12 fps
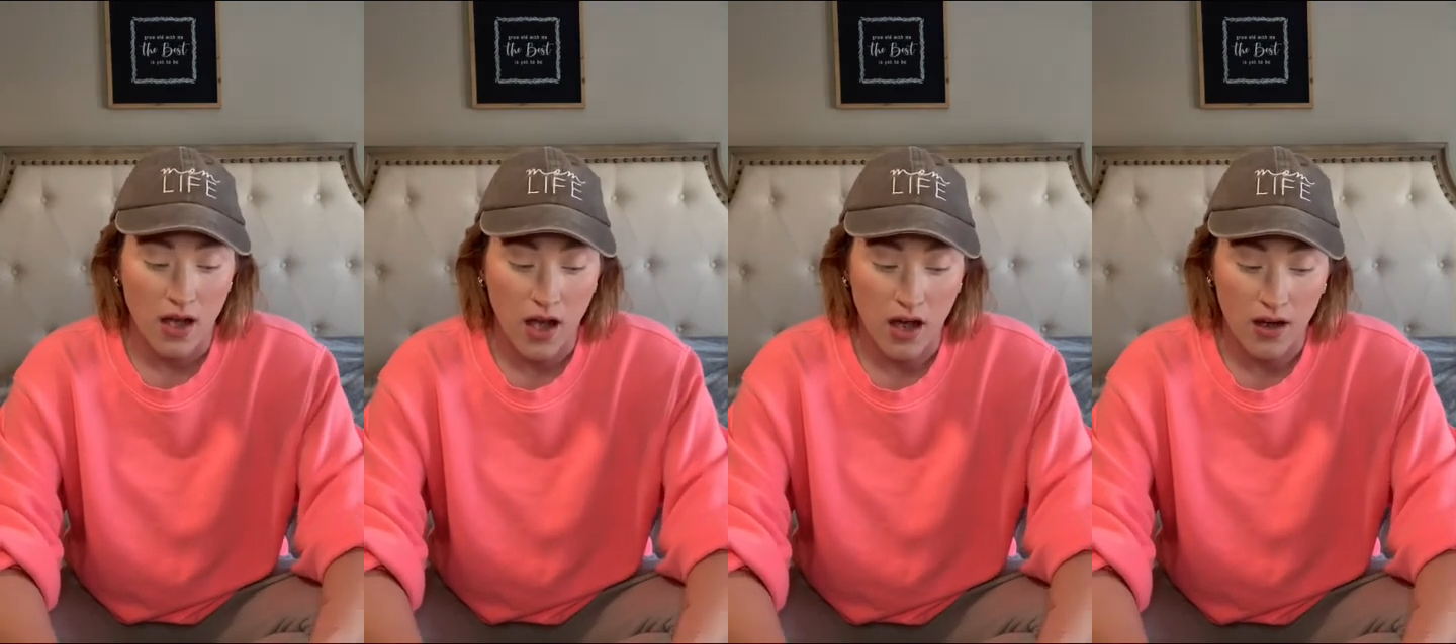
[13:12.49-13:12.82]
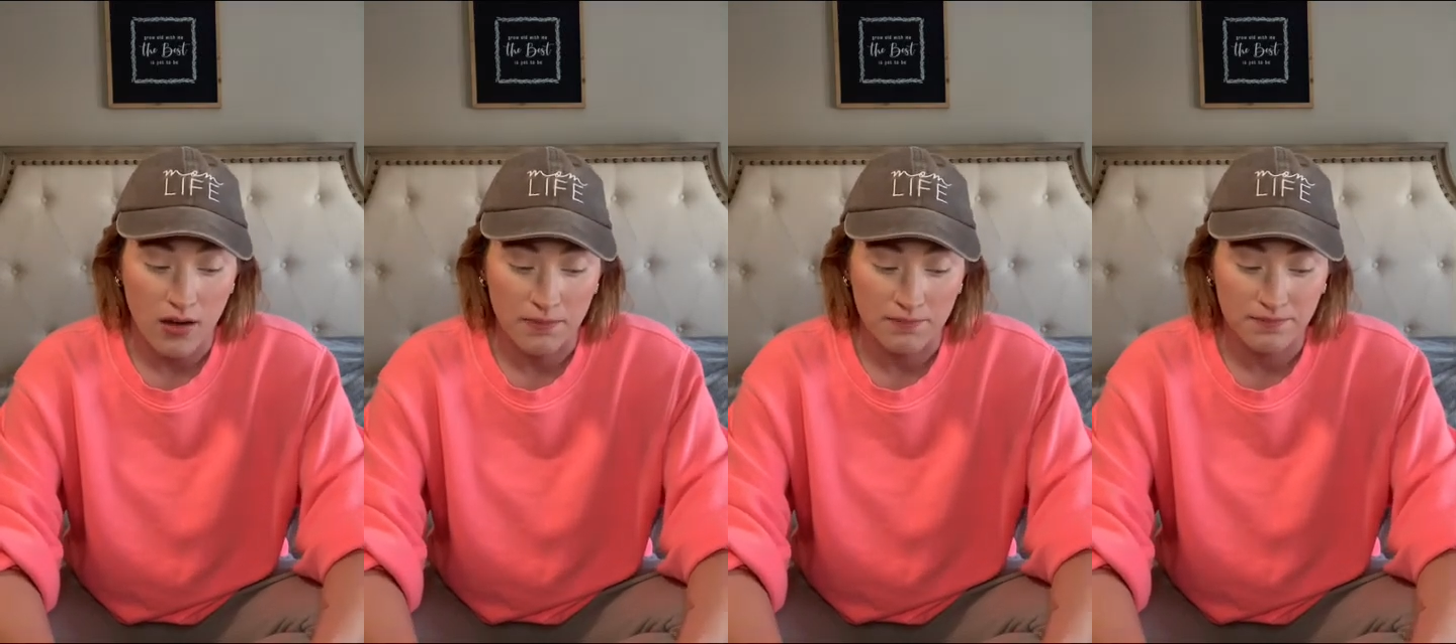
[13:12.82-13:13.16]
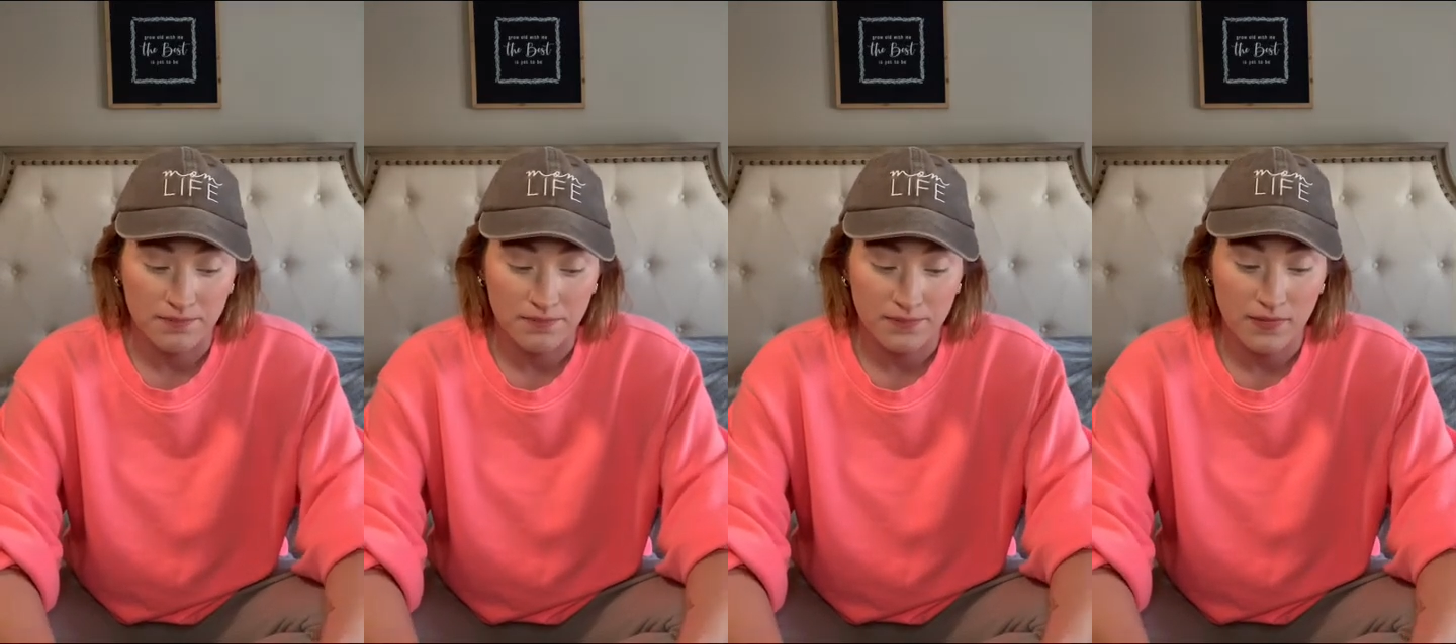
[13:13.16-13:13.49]

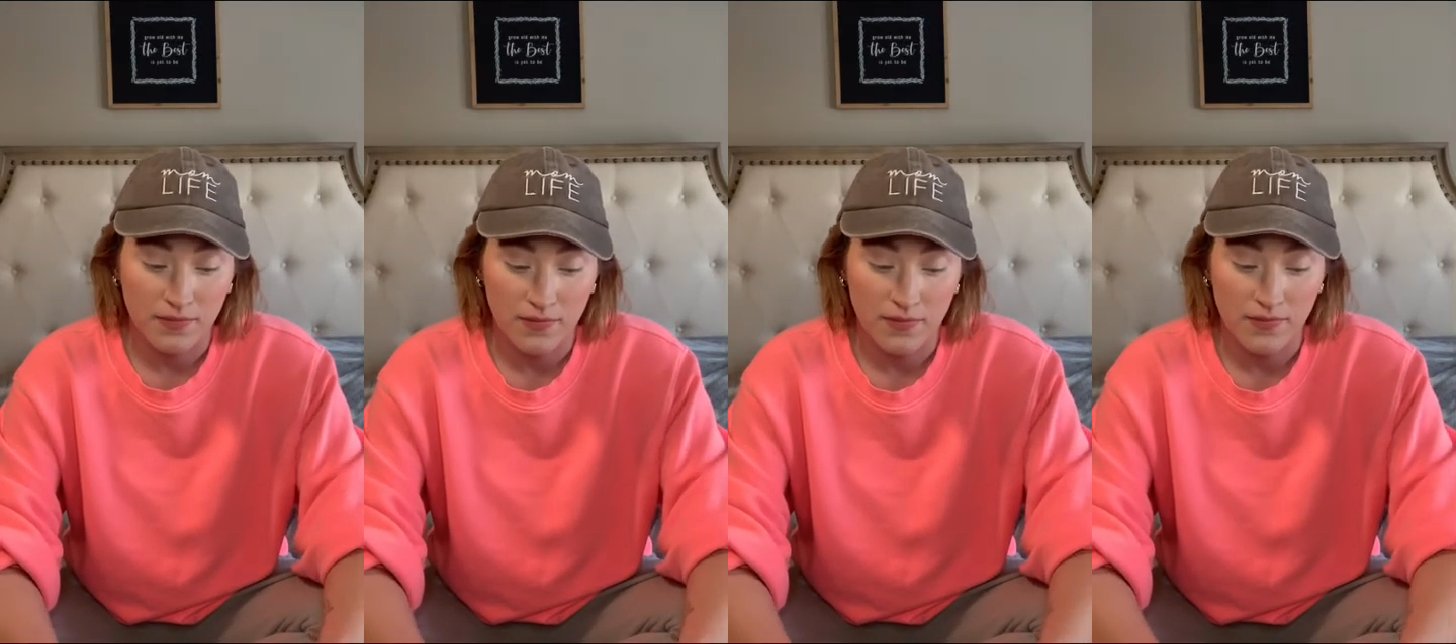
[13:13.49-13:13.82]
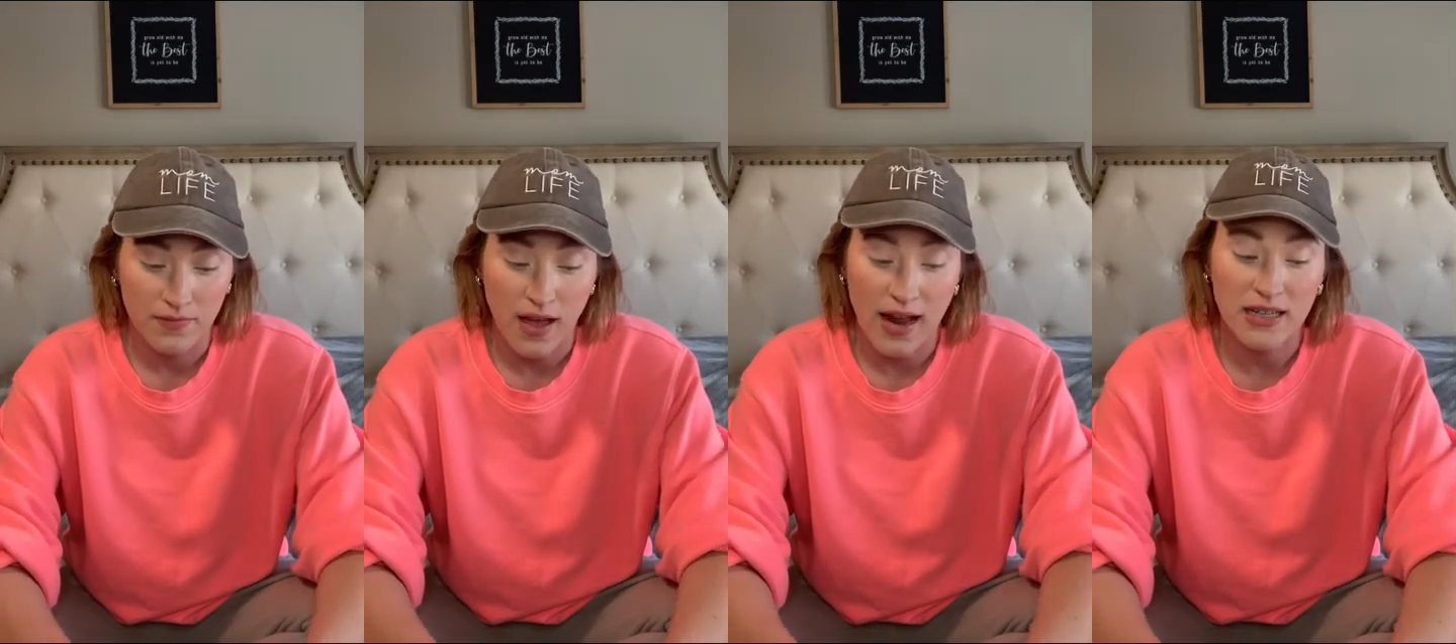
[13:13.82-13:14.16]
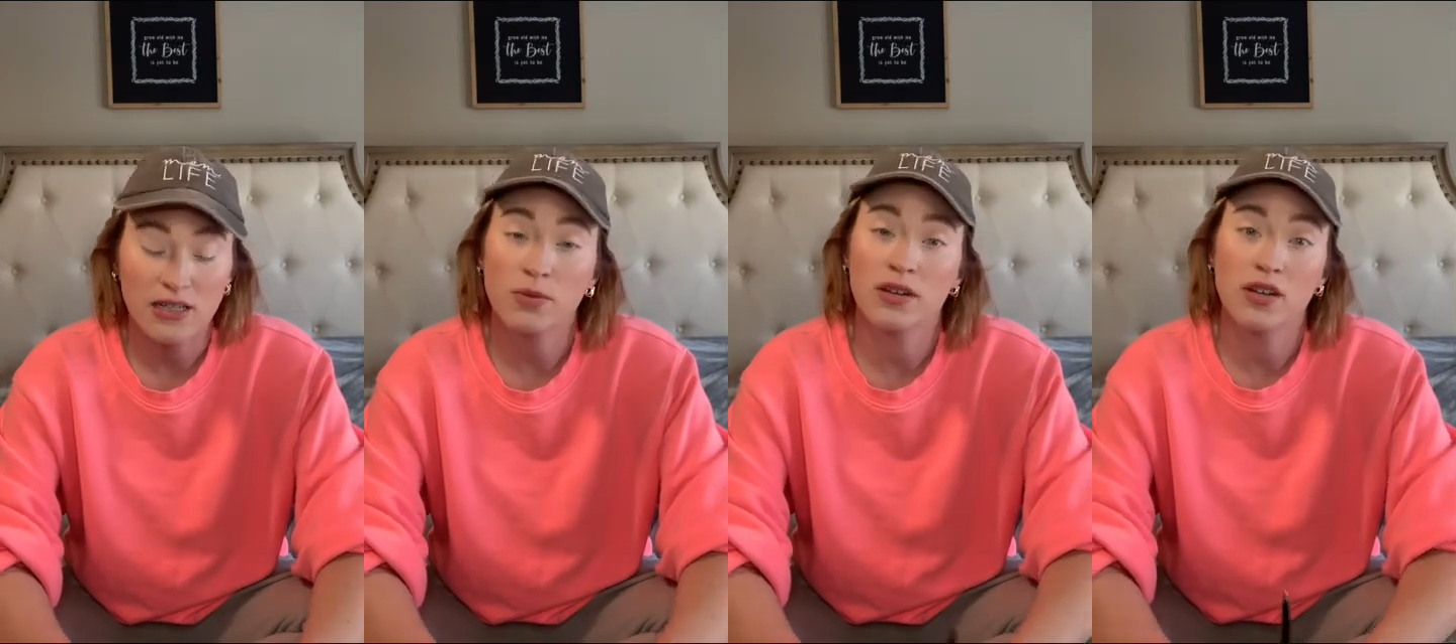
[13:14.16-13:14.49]
I
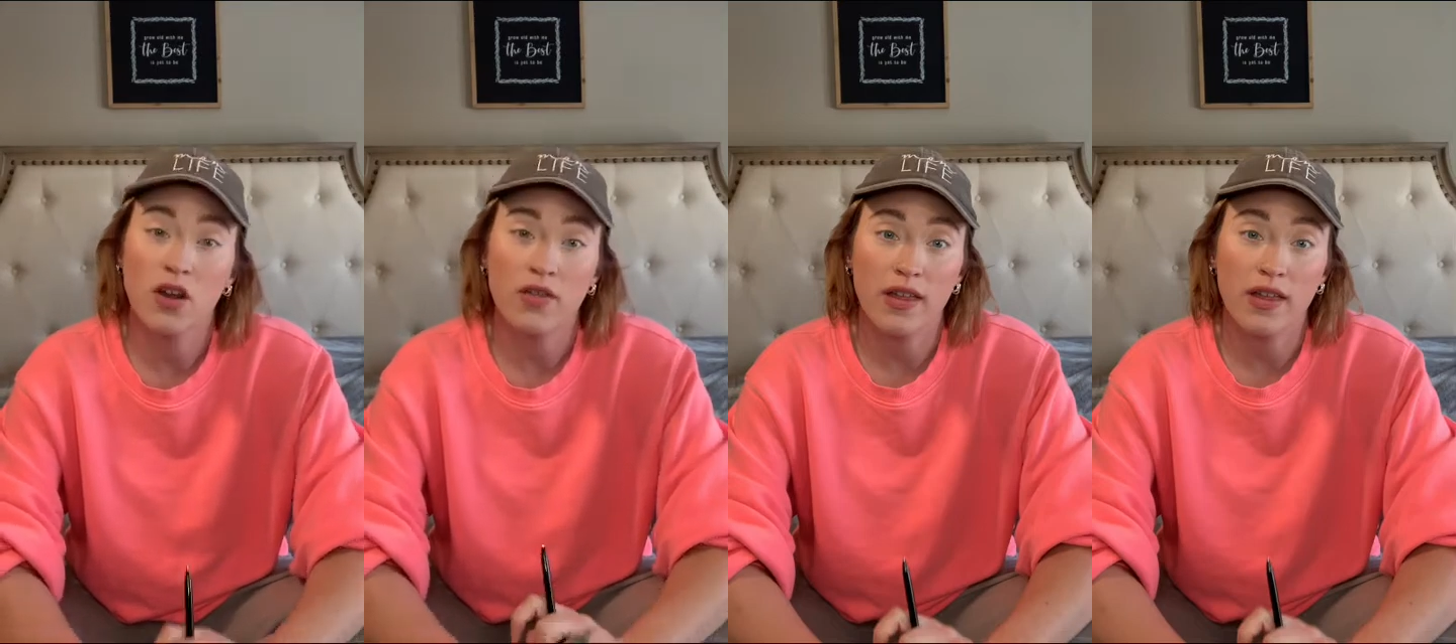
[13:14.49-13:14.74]
just want to know